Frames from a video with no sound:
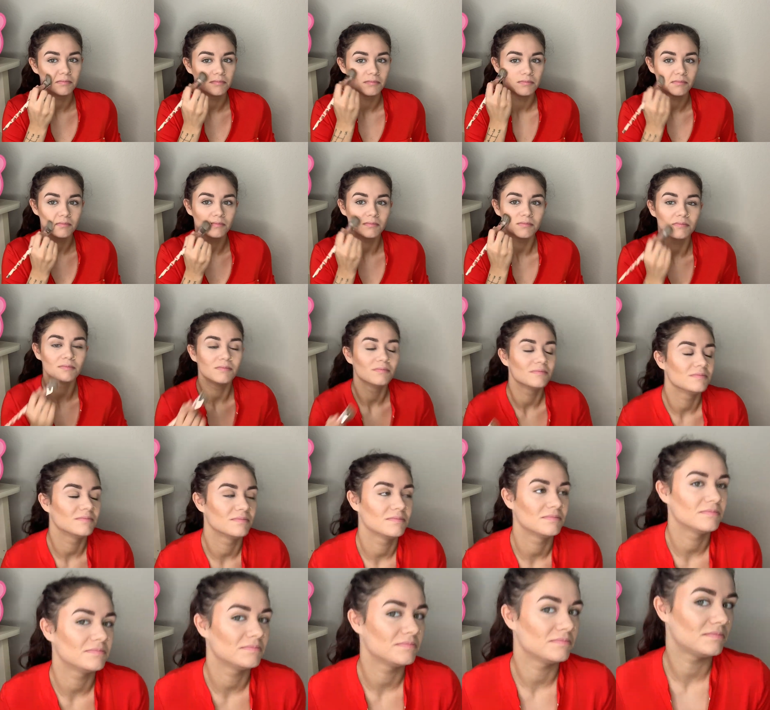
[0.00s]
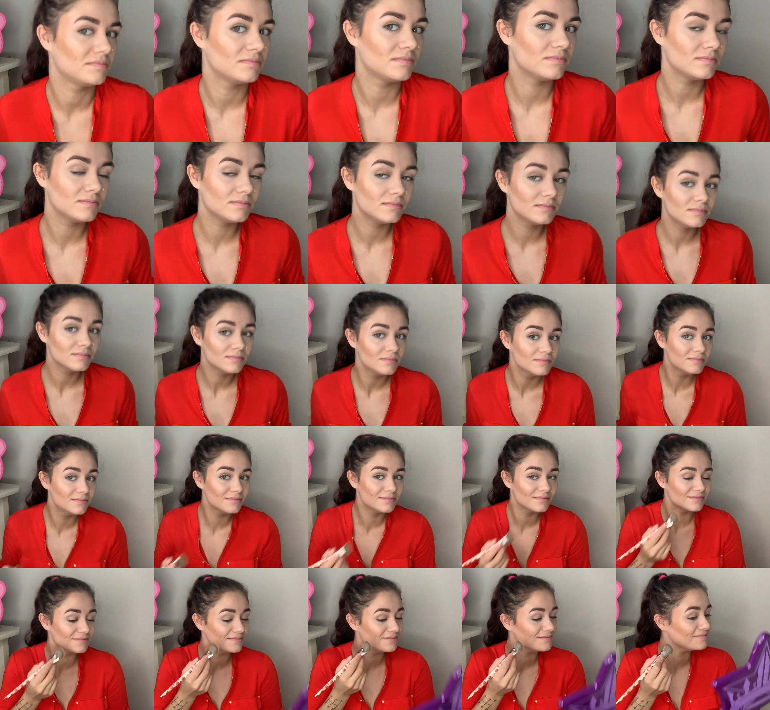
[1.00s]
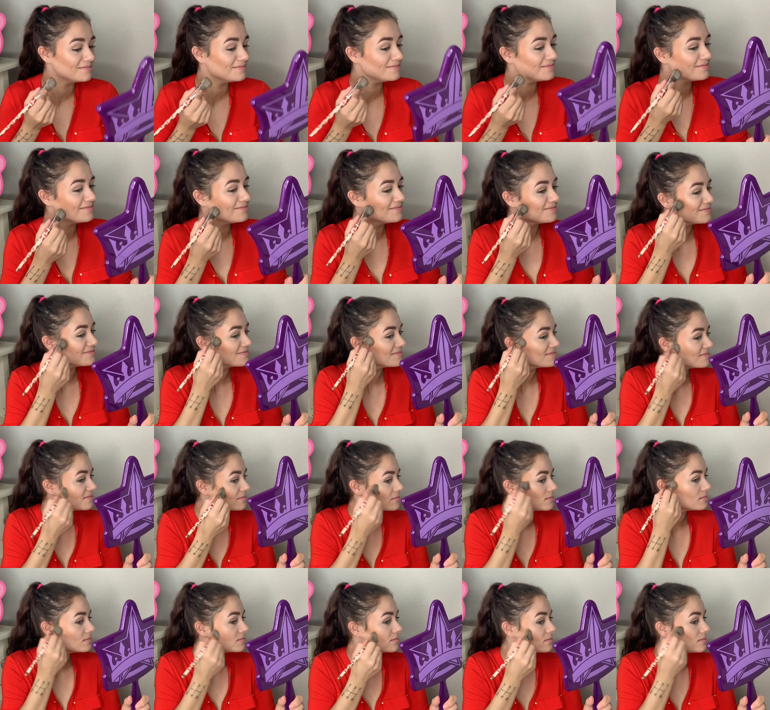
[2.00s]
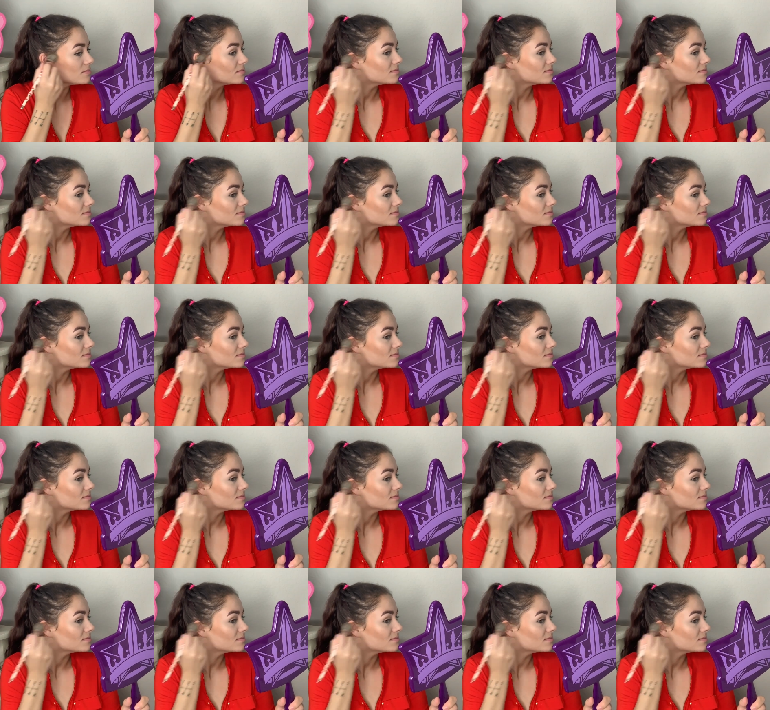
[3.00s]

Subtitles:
[no speech]